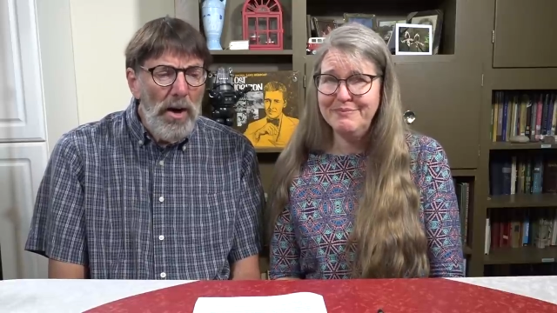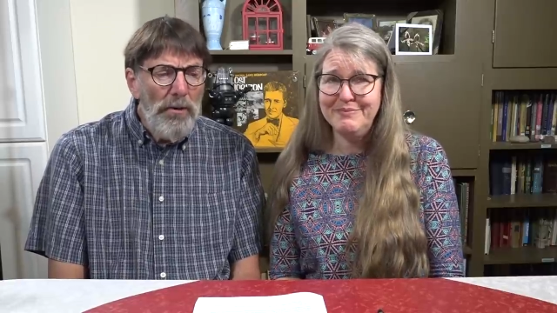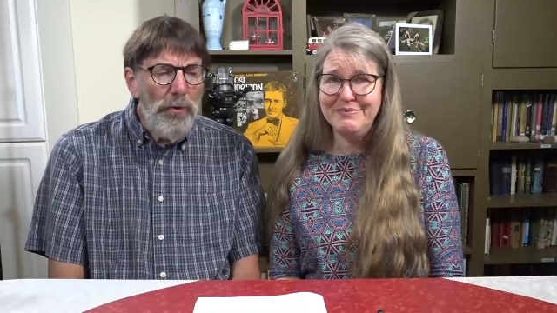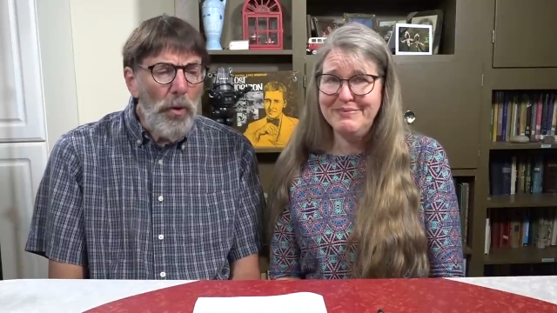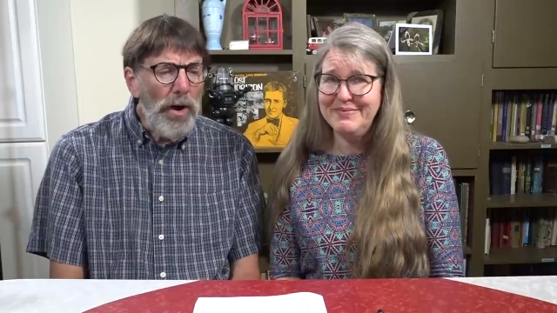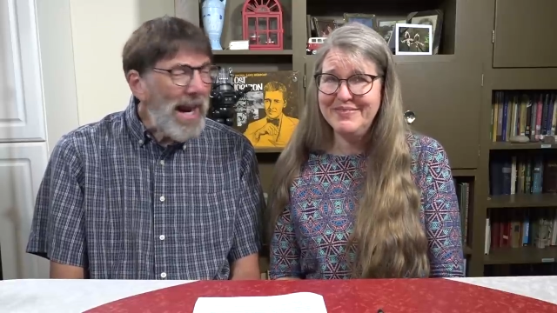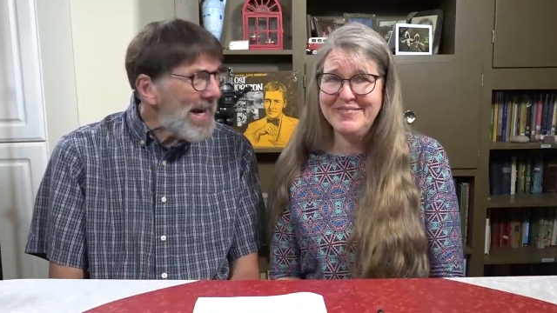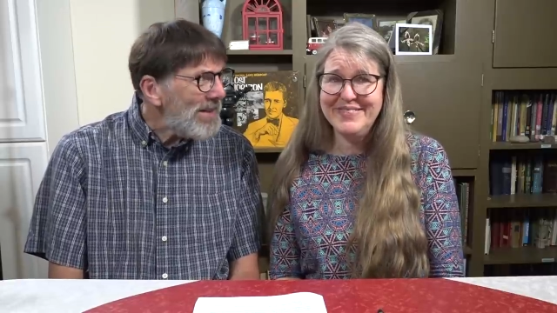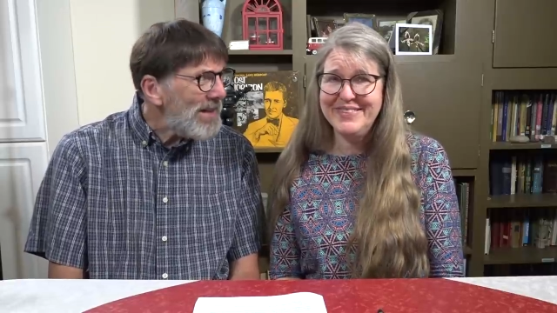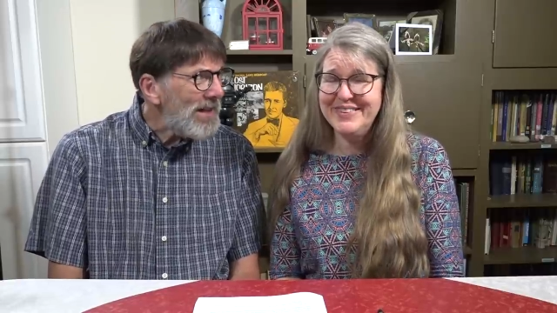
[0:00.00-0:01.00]
Speaker 1: for
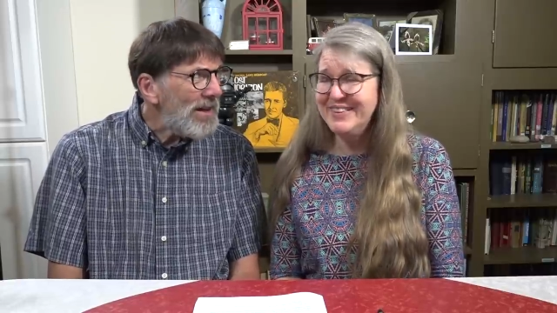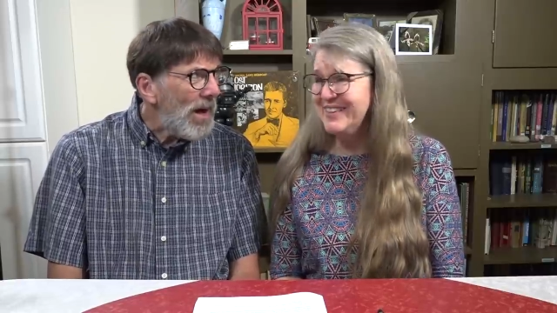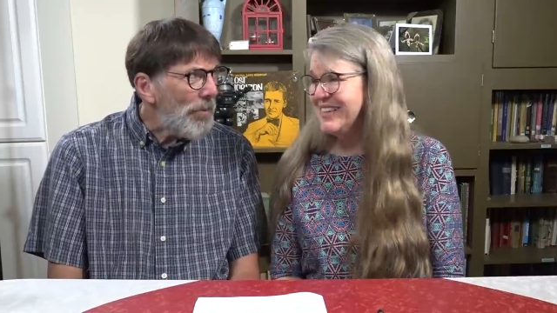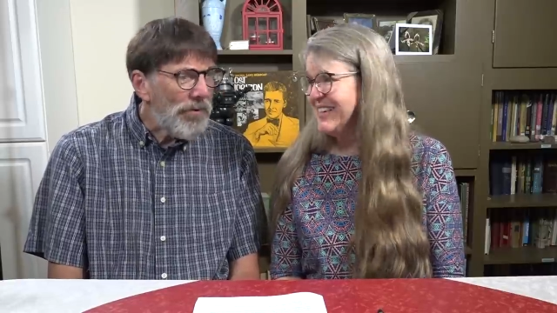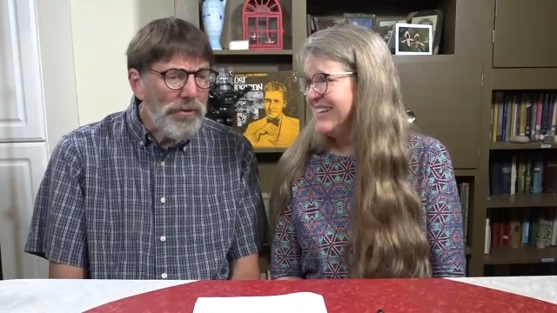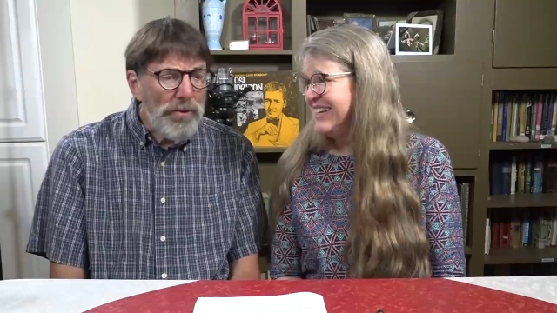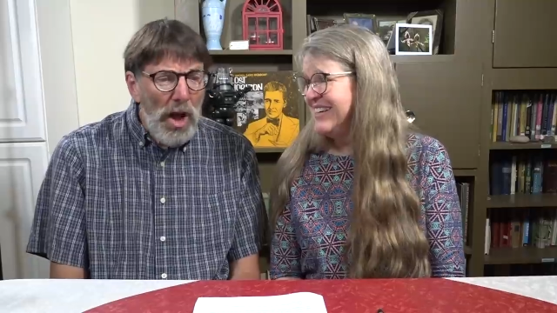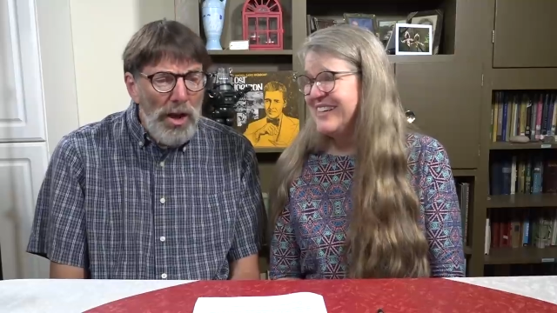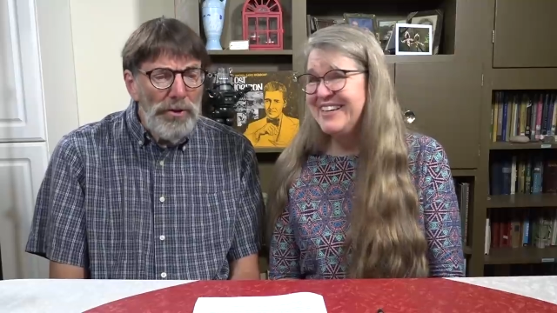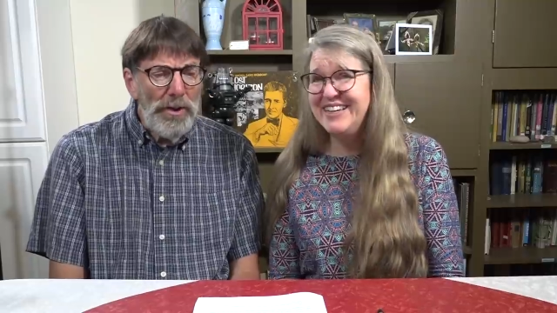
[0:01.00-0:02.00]
18 cups of
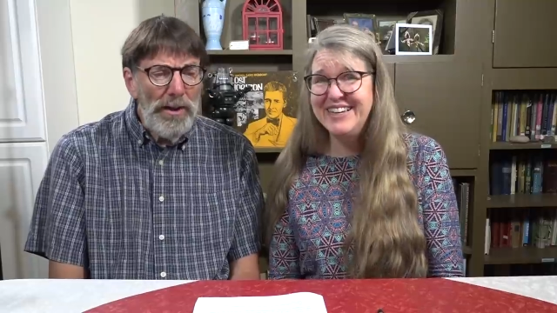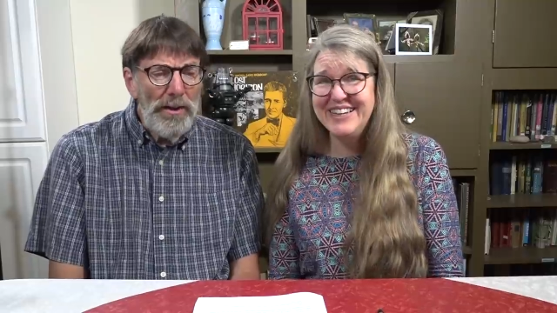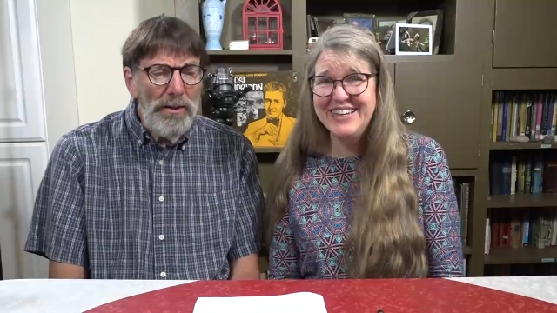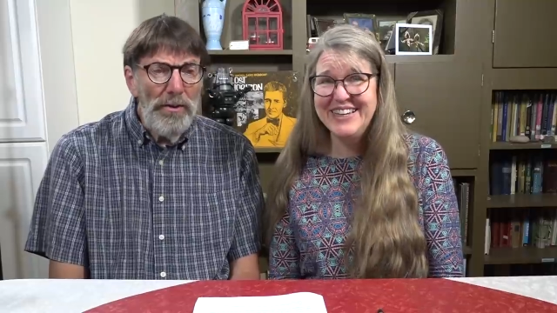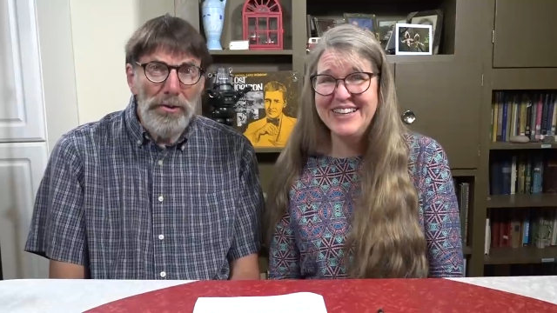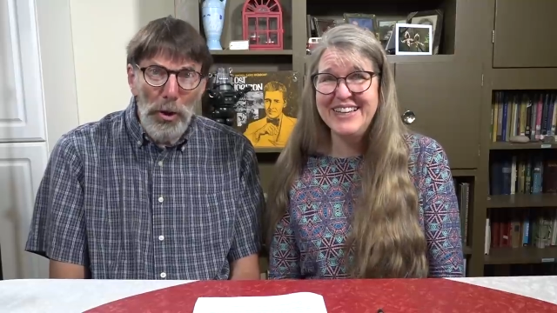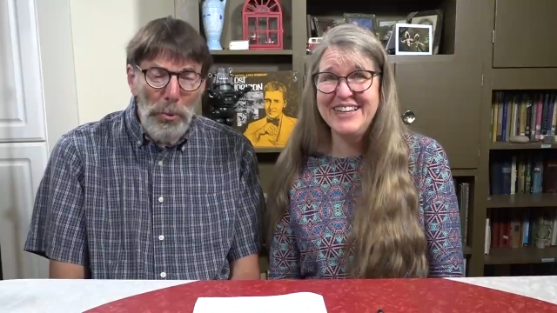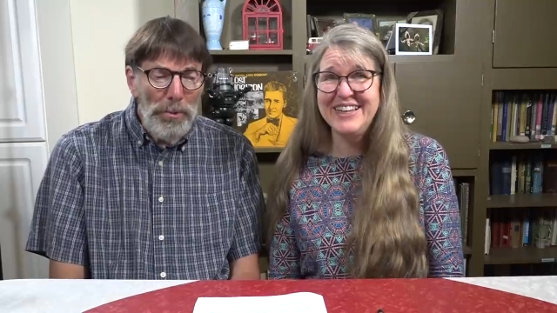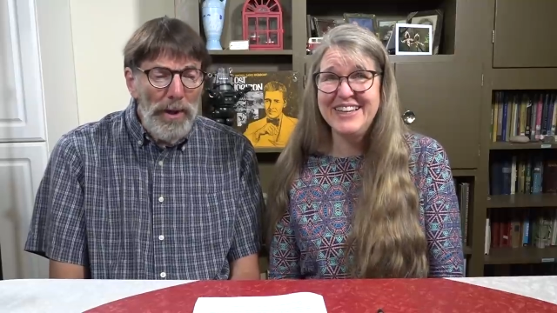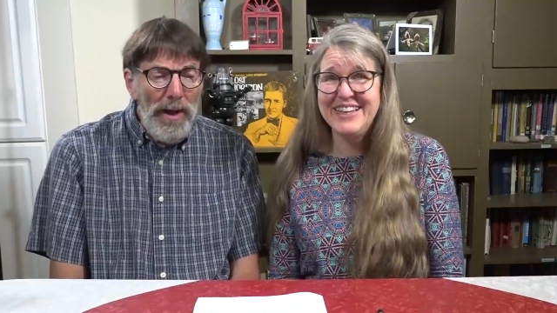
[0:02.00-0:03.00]
laundry soap.